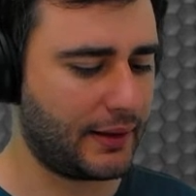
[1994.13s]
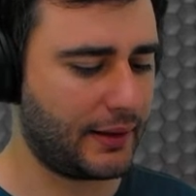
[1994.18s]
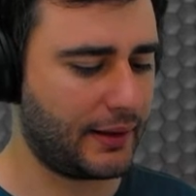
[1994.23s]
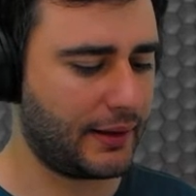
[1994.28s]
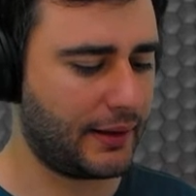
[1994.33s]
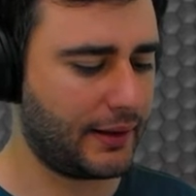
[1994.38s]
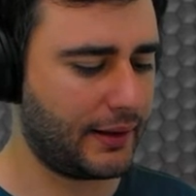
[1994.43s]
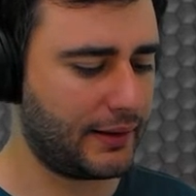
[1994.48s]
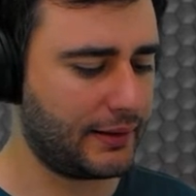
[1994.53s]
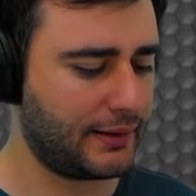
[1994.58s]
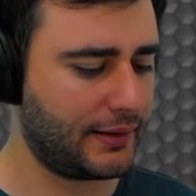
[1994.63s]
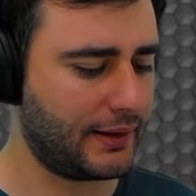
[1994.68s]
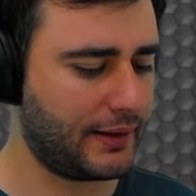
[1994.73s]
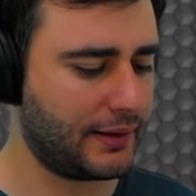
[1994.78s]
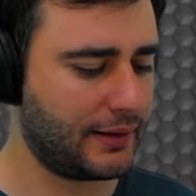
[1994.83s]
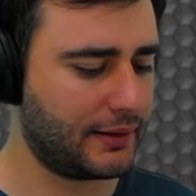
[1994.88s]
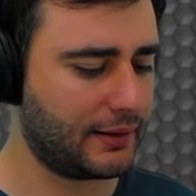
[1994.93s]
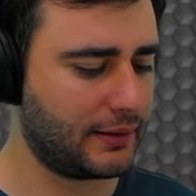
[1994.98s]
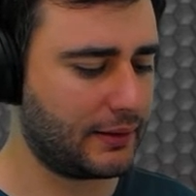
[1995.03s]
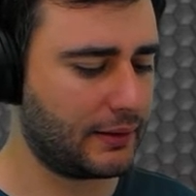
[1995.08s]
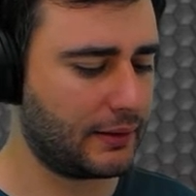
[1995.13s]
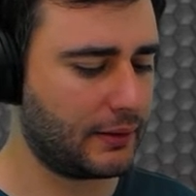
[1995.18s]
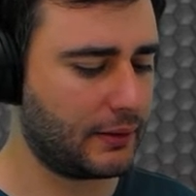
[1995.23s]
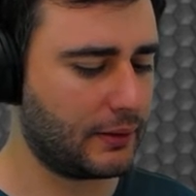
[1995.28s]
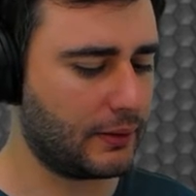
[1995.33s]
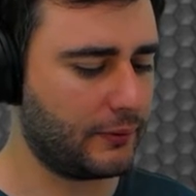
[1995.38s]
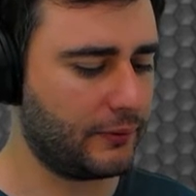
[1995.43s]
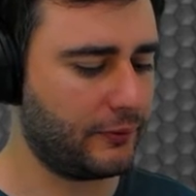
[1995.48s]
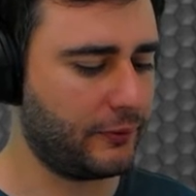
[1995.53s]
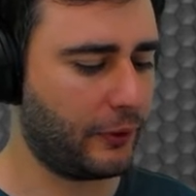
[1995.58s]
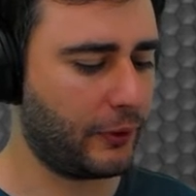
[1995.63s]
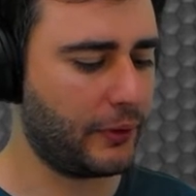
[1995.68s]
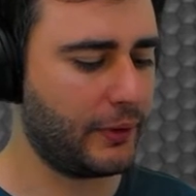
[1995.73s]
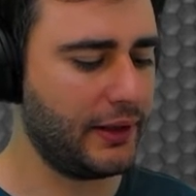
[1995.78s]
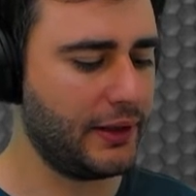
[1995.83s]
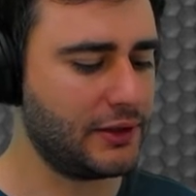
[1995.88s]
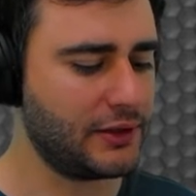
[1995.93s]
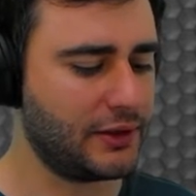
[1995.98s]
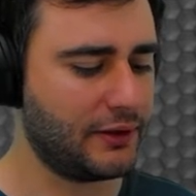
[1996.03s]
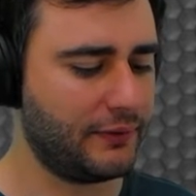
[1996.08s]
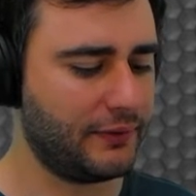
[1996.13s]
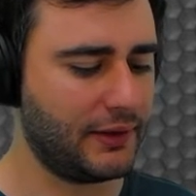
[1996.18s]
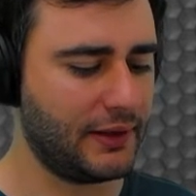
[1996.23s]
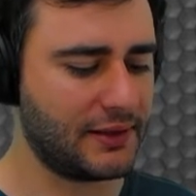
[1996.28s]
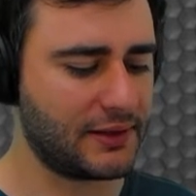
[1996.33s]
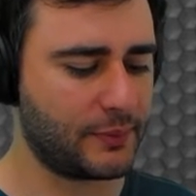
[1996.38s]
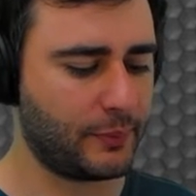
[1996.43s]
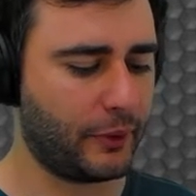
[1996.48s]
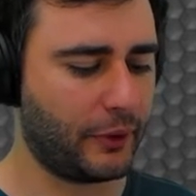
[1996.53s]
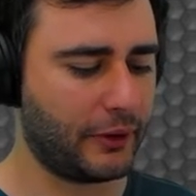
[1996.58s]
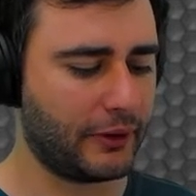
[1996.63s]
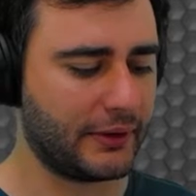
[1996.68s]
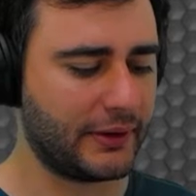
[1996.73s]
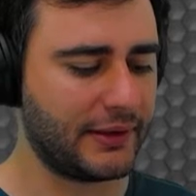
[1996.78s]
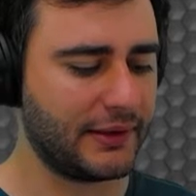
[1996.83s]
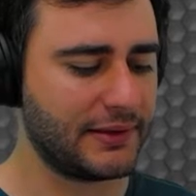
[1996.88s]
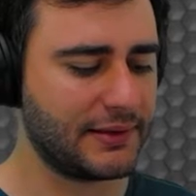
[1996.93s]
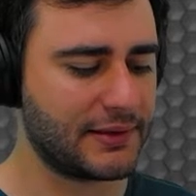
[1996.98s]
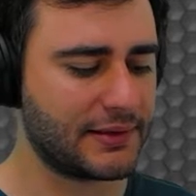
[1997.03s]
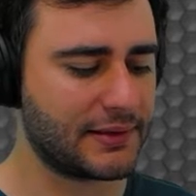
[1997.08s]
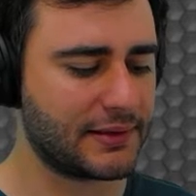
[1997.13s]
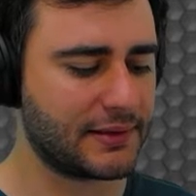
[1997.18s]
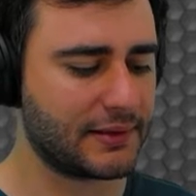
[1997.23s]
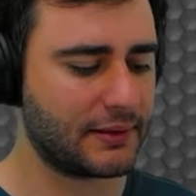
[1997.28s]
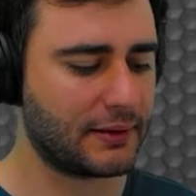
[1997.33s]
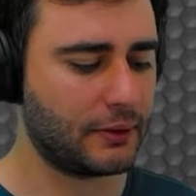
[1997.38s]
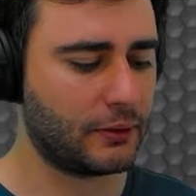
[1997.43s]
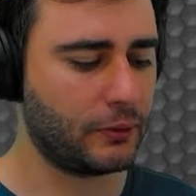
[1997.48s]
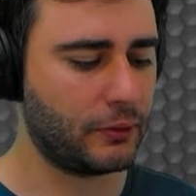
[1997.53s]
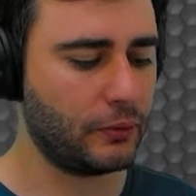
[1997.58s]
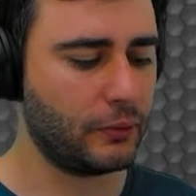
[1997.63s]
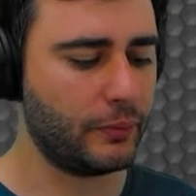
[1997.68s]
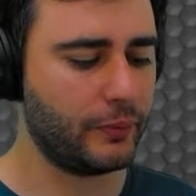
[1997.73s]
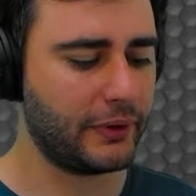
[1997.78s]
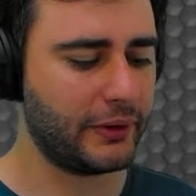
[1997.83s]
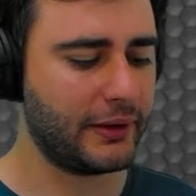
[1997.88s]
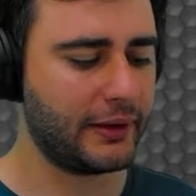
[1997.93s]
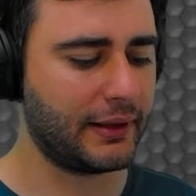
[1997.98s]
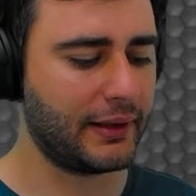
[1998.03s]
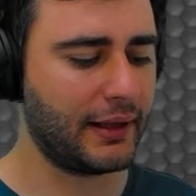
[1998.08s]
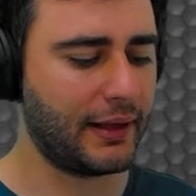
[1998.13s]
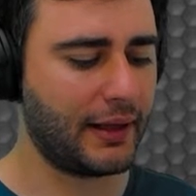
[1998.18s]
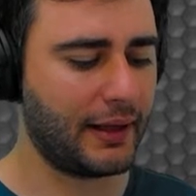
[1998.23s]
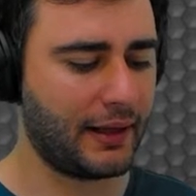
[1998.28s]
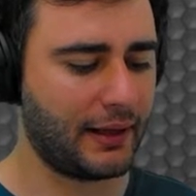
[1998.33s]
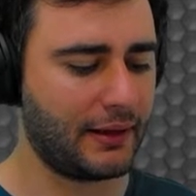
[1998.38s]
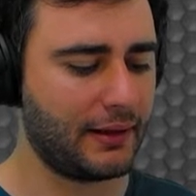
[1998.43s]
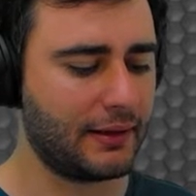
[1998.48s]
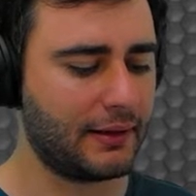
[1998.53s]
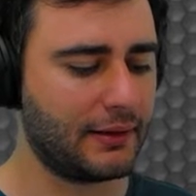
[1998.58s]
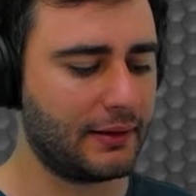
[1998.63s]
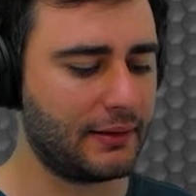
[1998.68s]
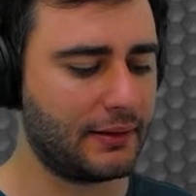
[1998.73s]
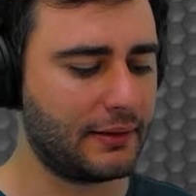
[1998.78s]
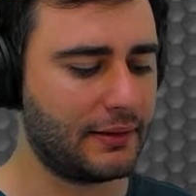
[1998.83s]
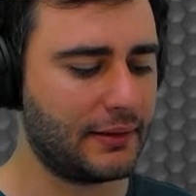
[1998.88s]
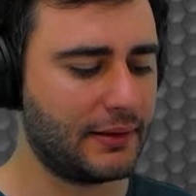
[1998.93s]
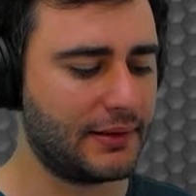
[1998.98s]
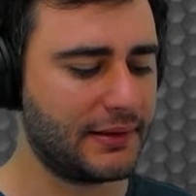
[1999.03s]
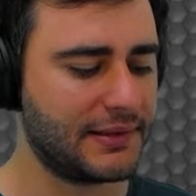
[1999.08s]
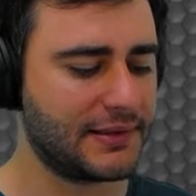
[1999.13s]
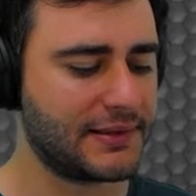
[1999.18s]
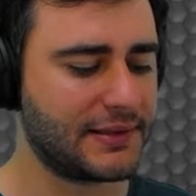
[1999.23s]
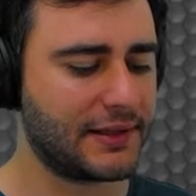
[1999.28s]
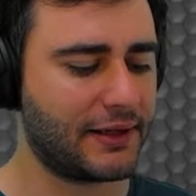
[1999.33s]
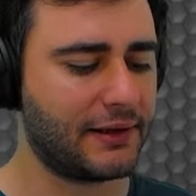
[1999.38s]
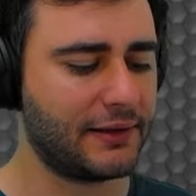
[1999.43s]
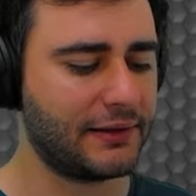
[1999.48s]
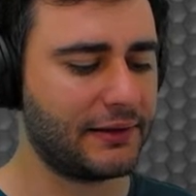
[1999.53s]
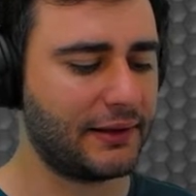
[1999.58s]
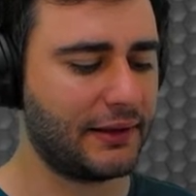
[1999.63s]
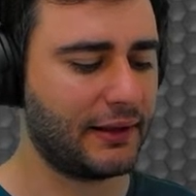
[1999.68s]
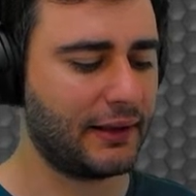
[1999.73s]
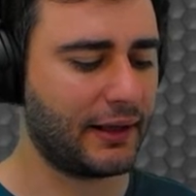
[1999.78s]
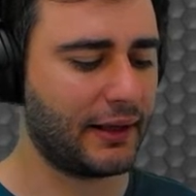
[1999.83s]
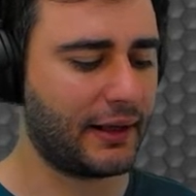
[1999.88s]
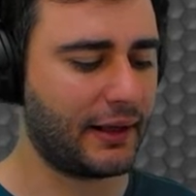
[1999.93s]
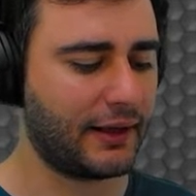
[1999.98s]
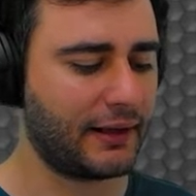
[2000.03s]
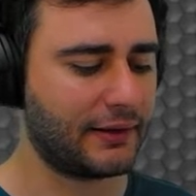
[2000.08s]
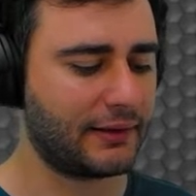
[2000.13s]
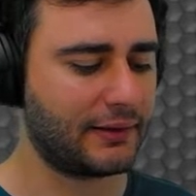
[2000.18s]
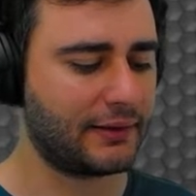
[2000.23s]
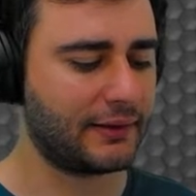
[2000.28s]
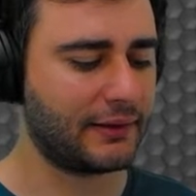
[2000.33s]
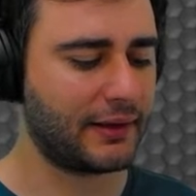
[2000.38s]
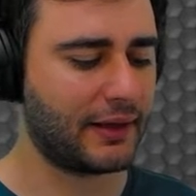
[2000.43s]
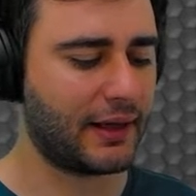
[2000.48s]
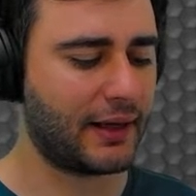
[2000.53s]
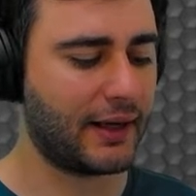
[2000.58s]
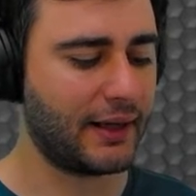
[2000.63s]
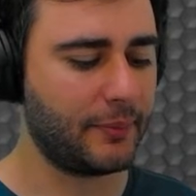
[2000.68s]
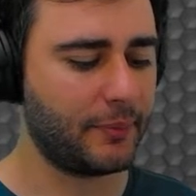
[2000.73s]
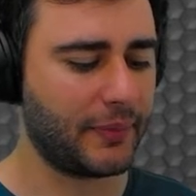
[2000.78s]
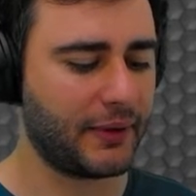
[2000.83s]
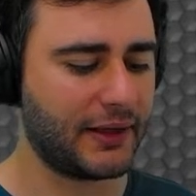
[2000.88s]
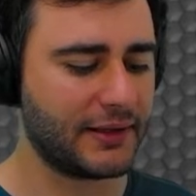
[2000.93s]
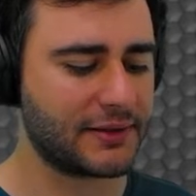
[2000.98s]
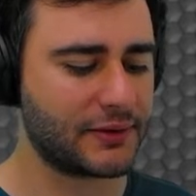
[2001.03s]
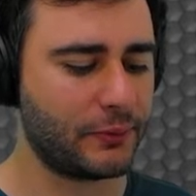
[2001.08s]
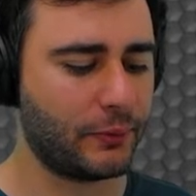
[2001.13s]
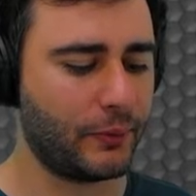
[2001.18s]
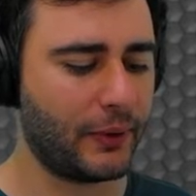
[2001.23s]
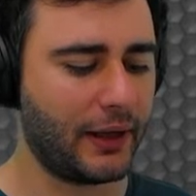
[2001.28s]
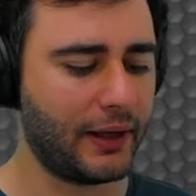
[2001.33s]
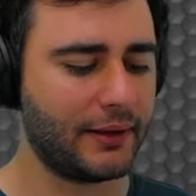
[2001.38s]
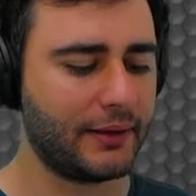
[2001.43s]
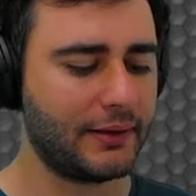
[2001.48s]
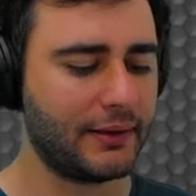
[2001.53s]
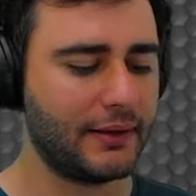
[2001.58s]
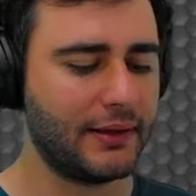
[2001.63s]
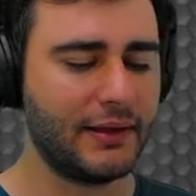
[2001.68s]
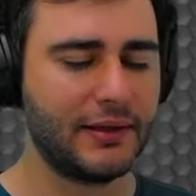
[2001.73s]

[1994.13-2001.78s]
And then for each of these polys, loop again, starting at i+1.